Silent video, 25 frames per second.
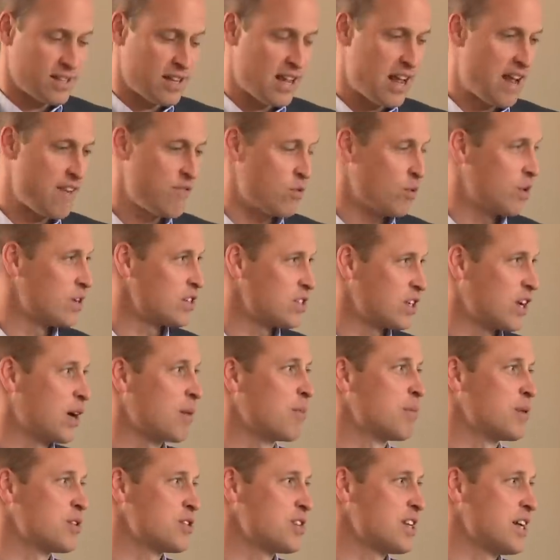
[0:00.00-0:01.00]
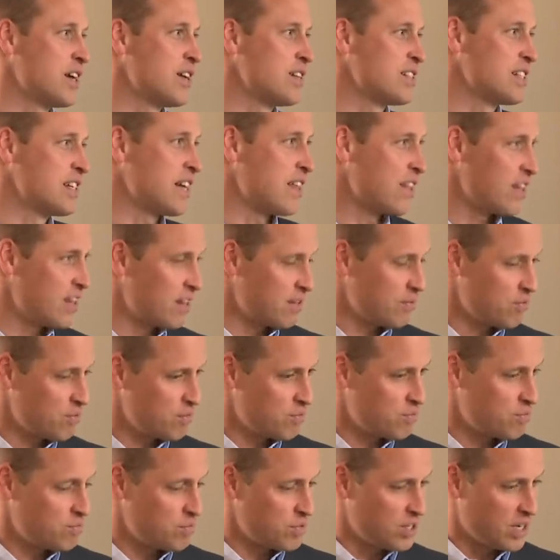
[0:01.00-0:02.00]
everyone has accomplished here is another
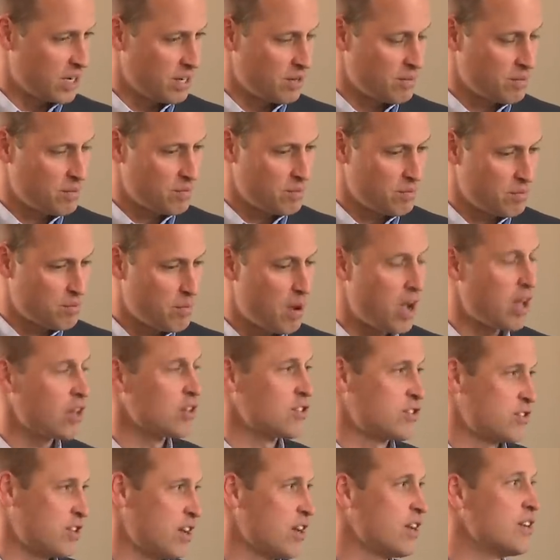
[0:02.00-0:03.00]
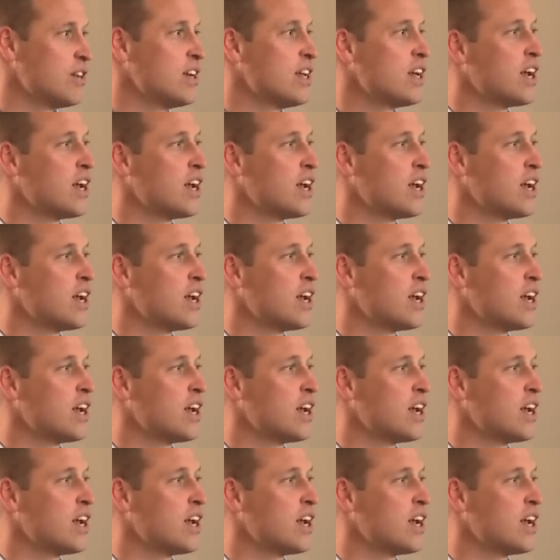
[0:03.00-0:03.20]
you know, milestone.